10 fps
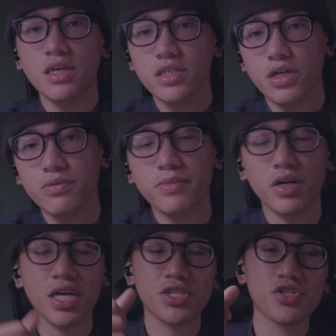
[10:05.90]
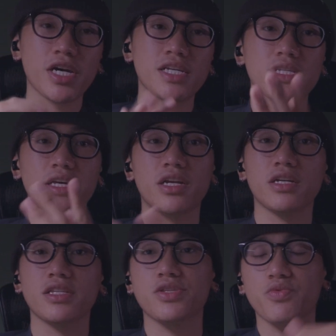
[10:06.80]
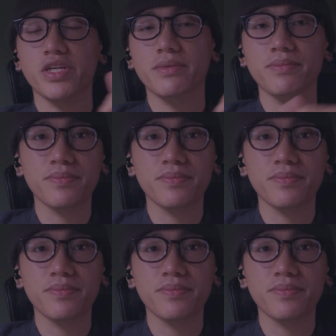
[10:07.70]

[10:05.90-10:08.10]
So I'll catch you guys later on this week.